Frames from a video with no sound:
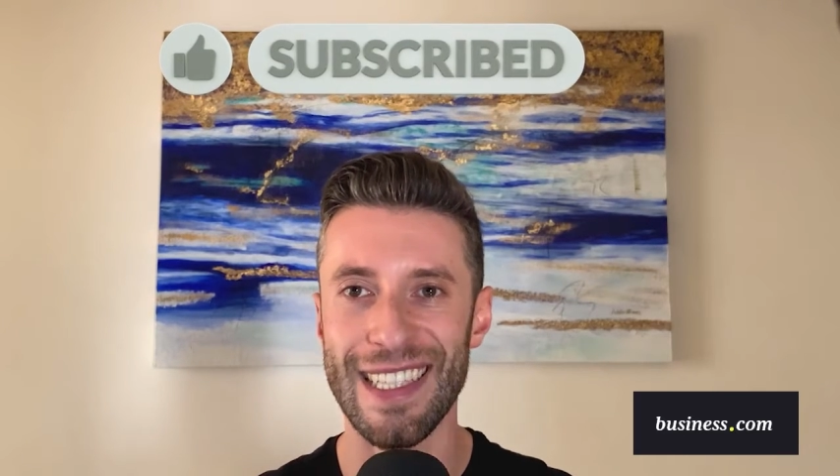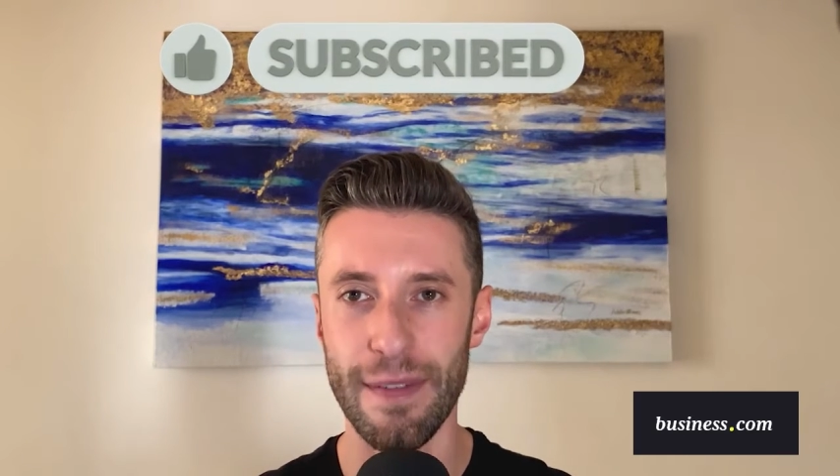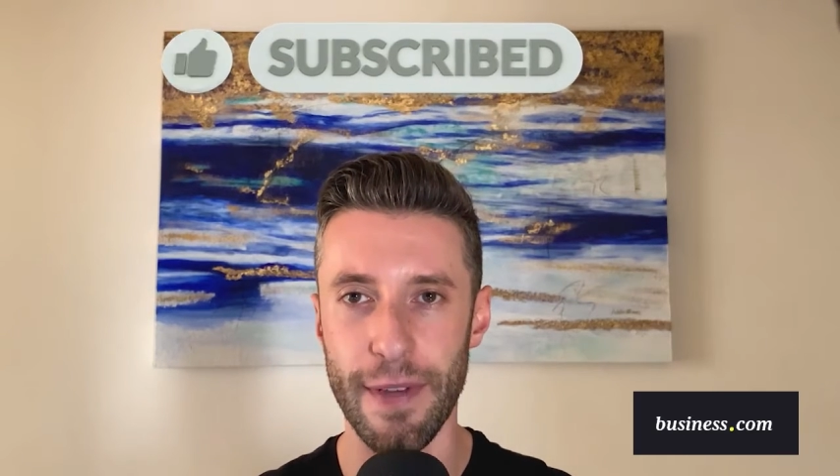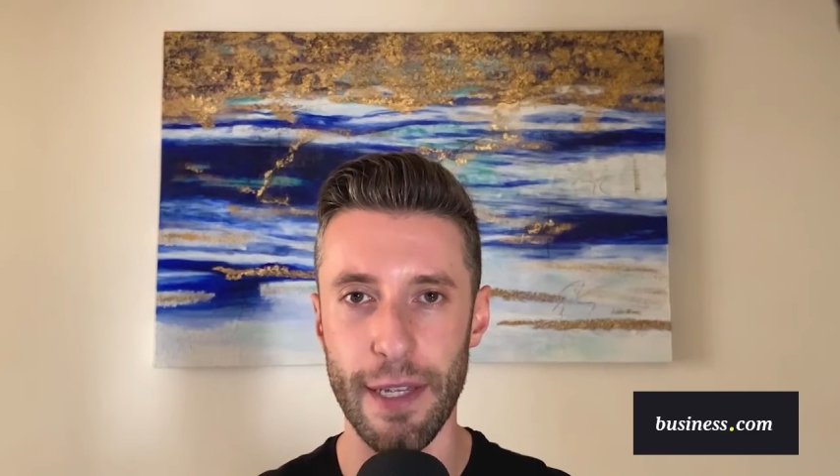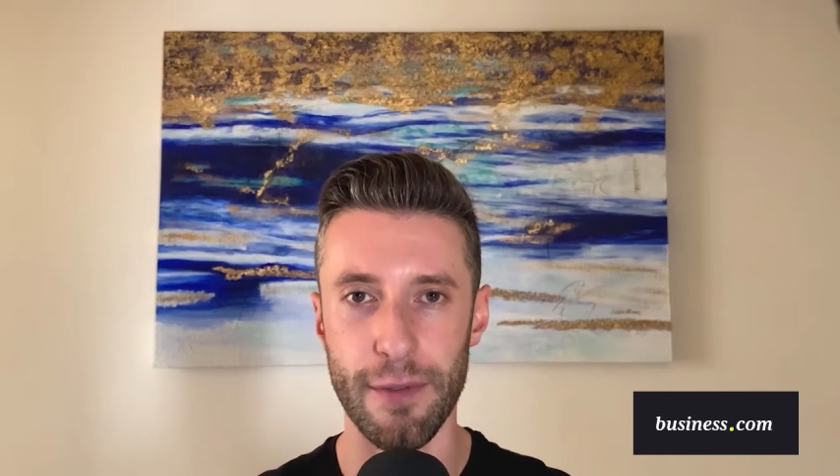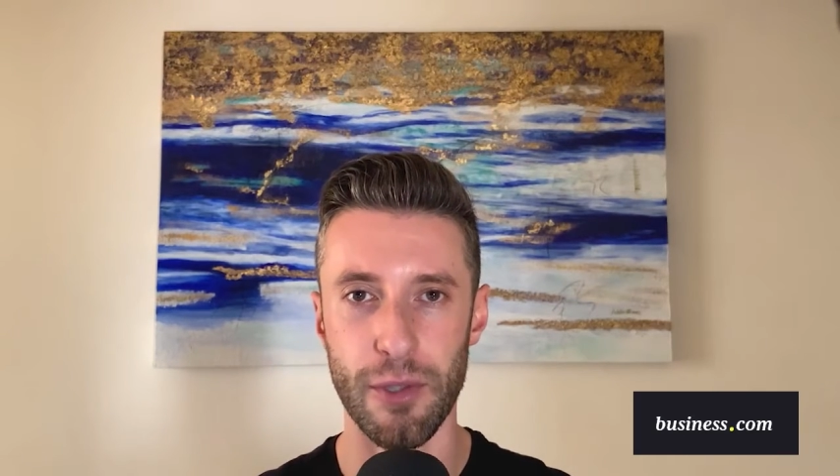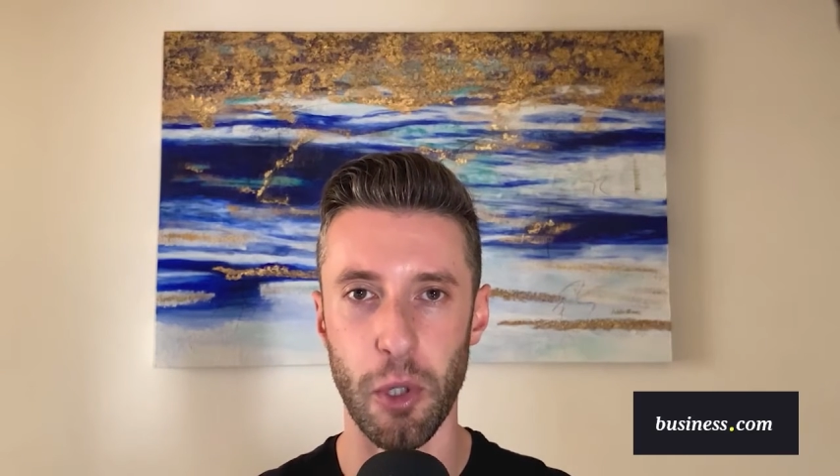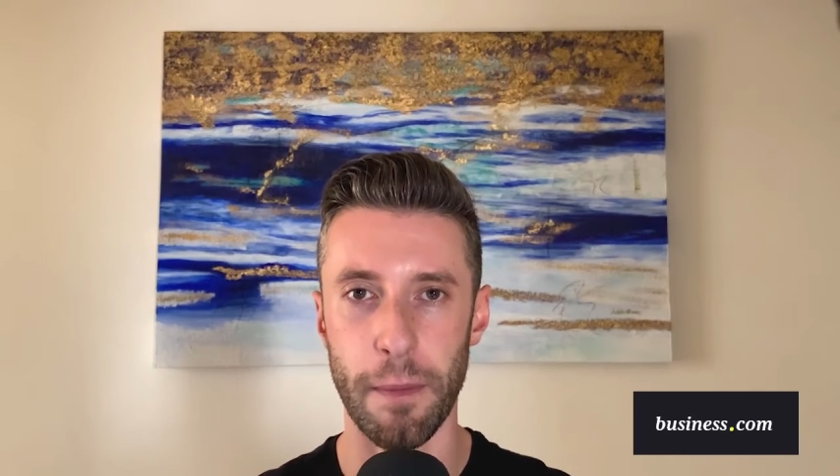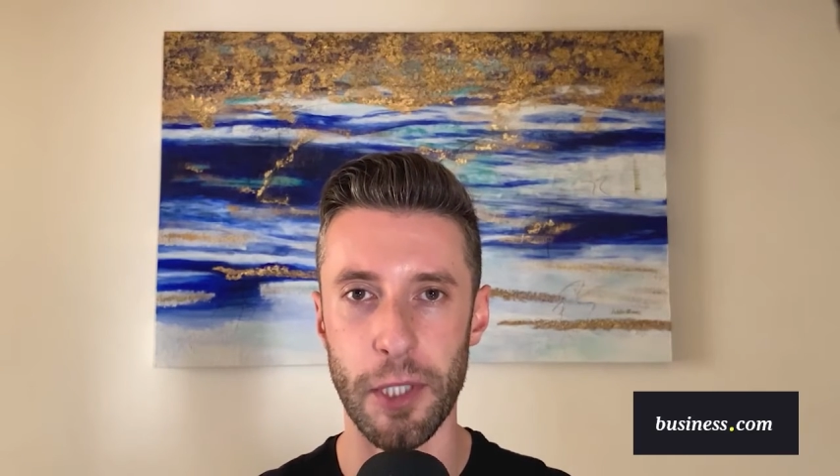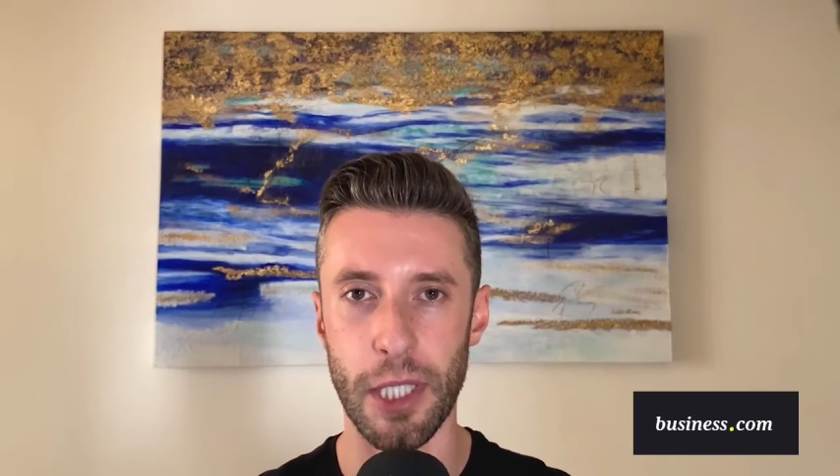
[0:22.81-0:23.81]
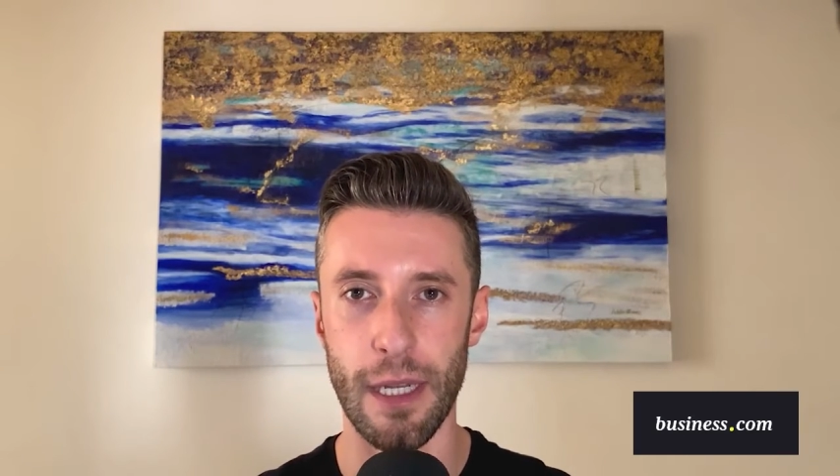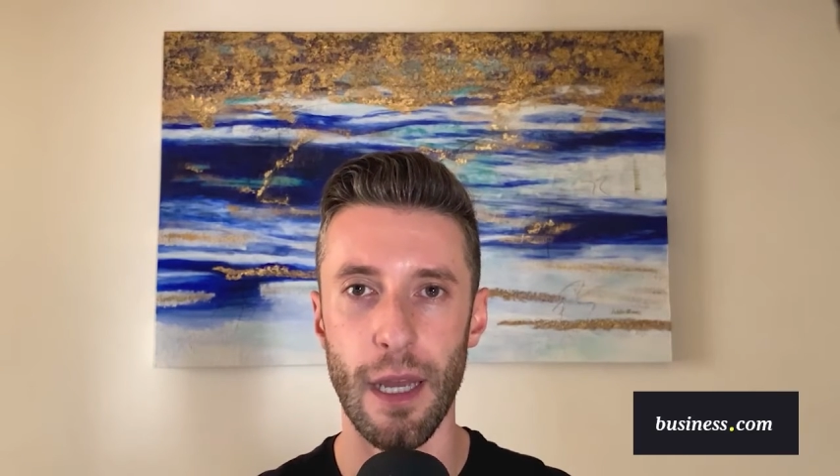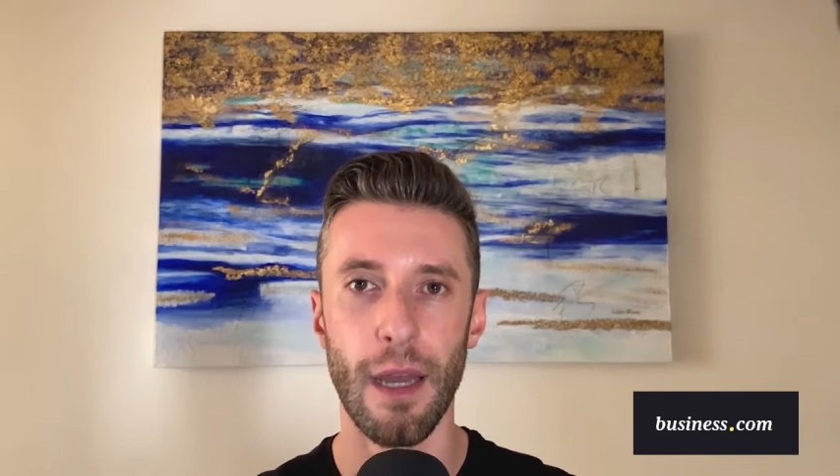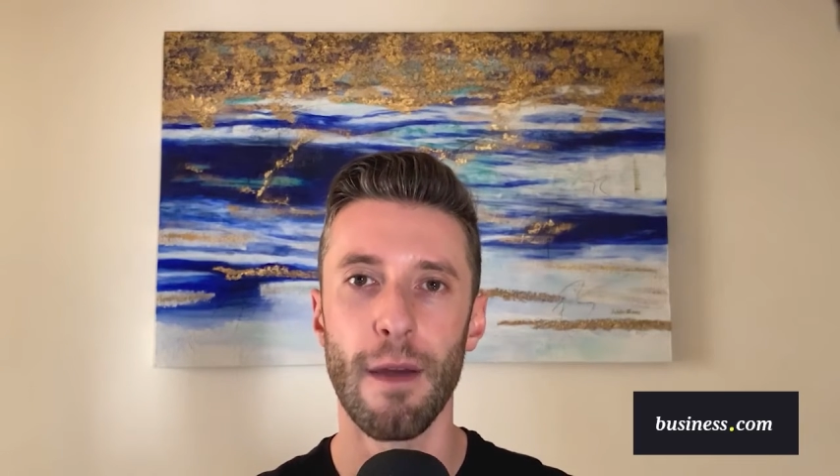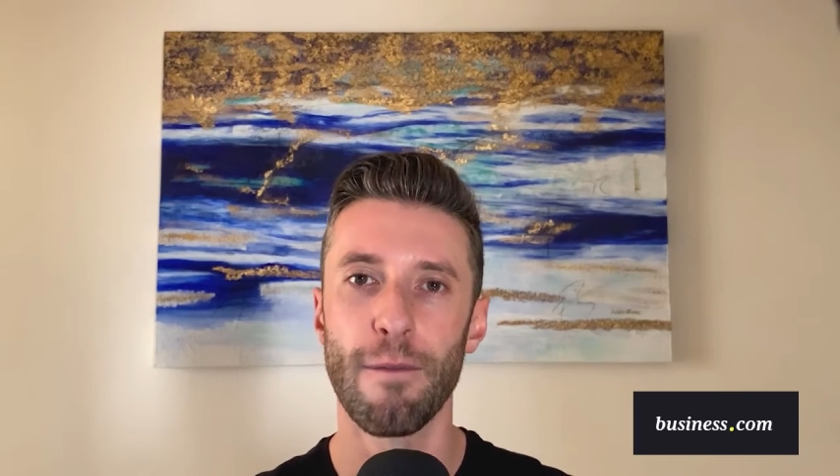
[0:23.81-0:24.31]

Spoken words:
in the video description